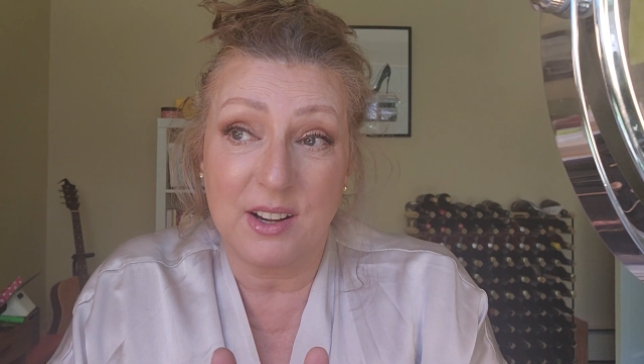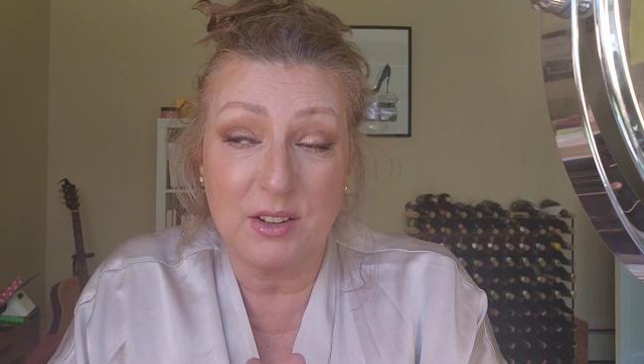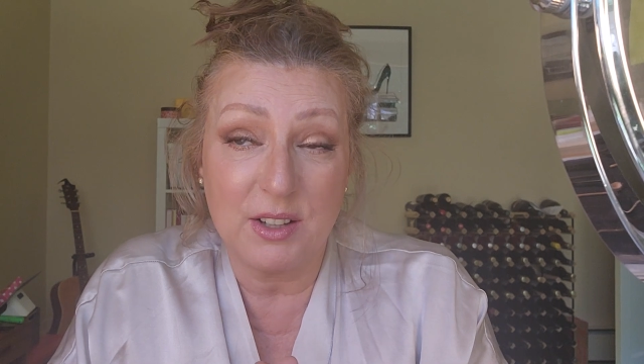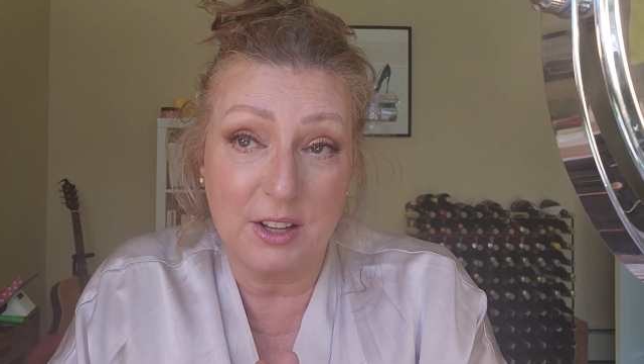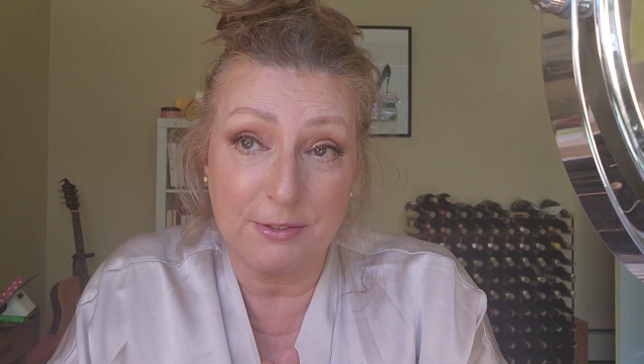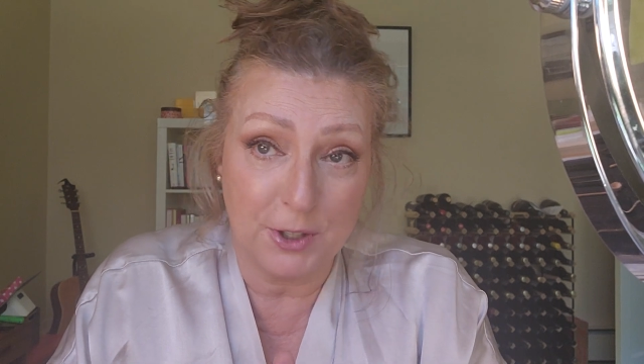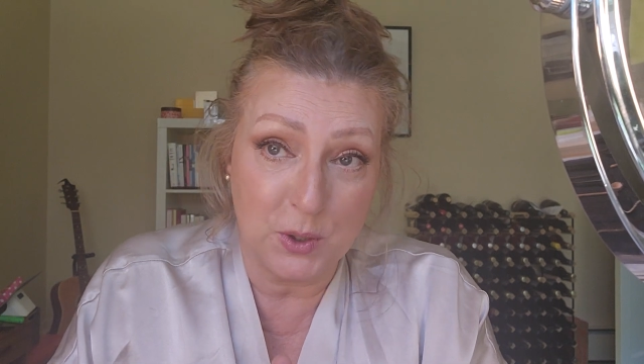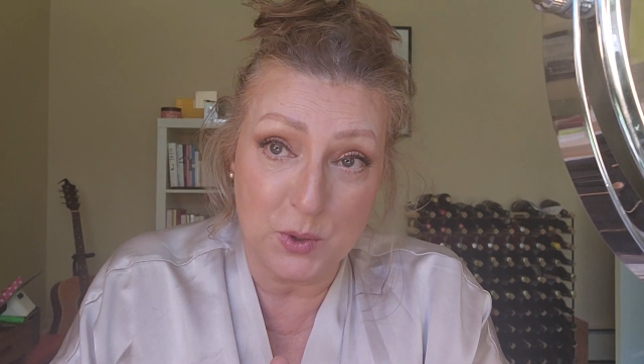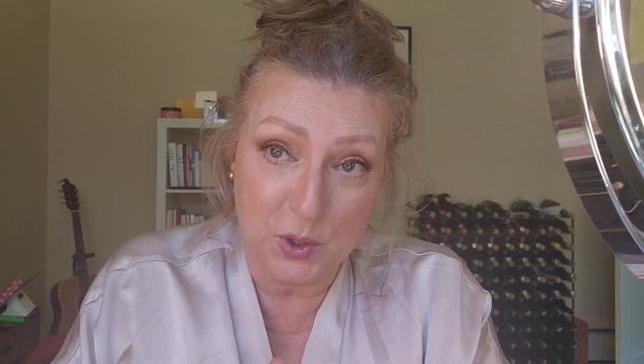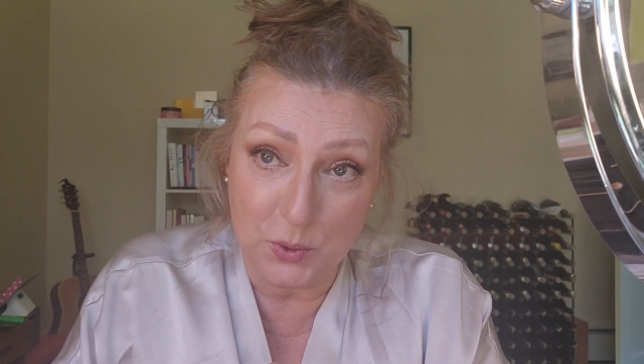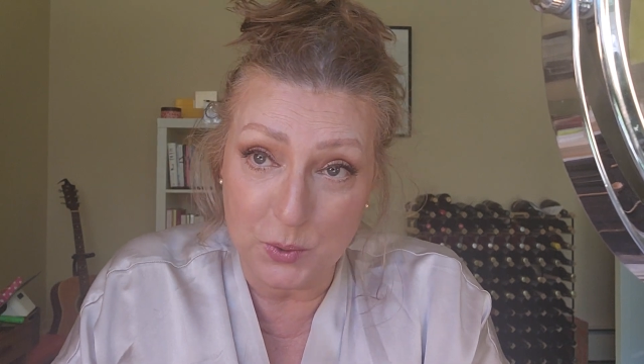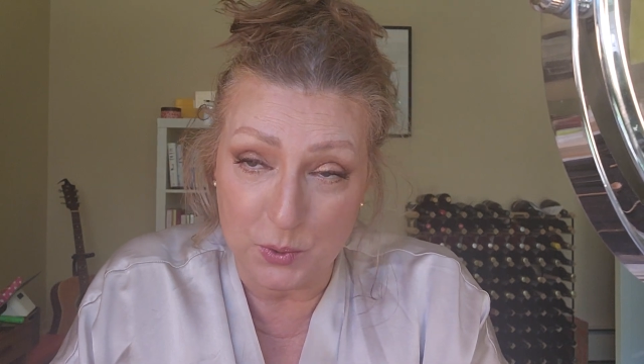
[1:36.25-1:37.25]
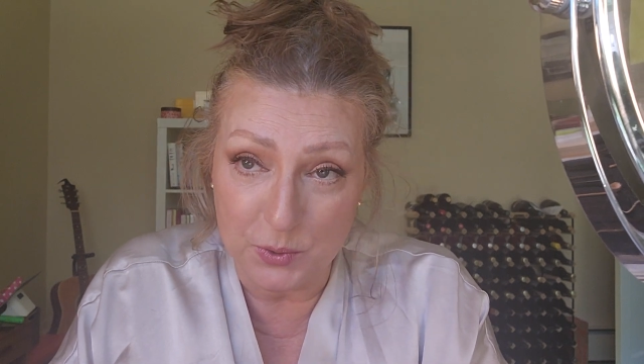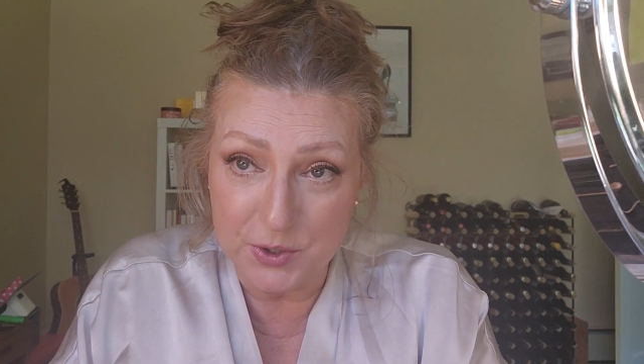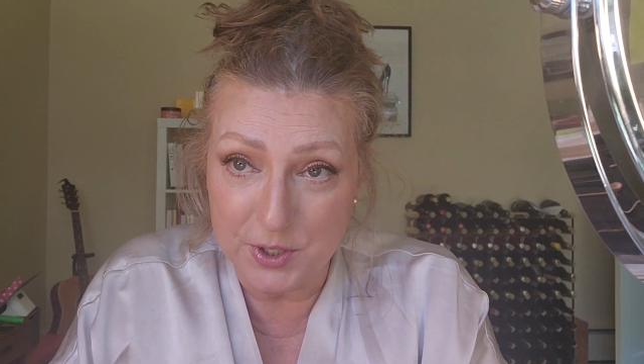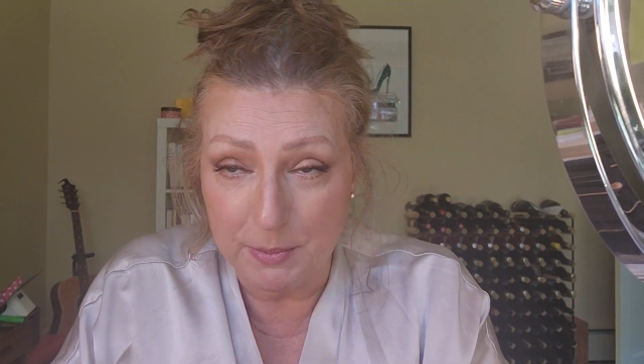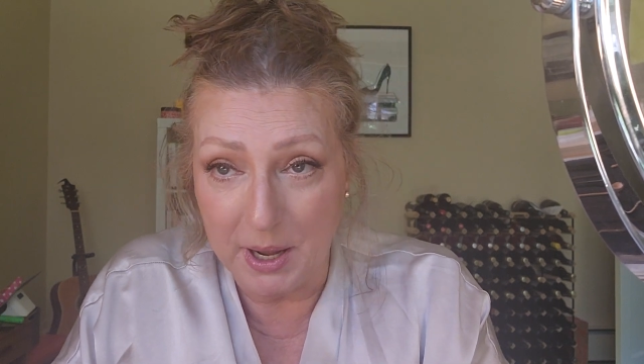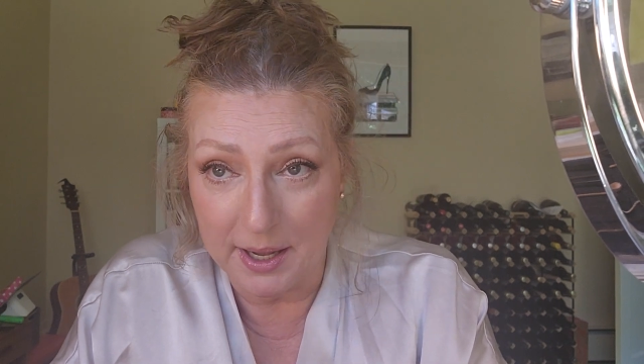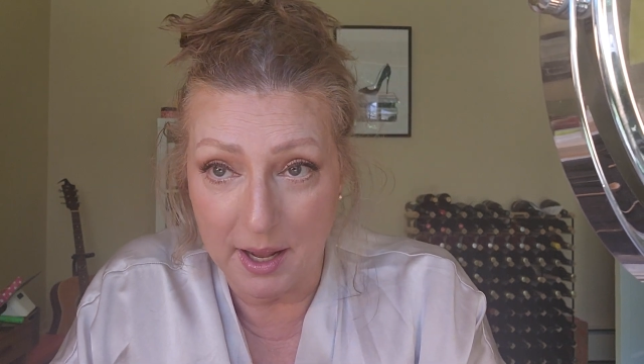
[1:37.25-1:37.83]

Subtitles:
only a few tools to my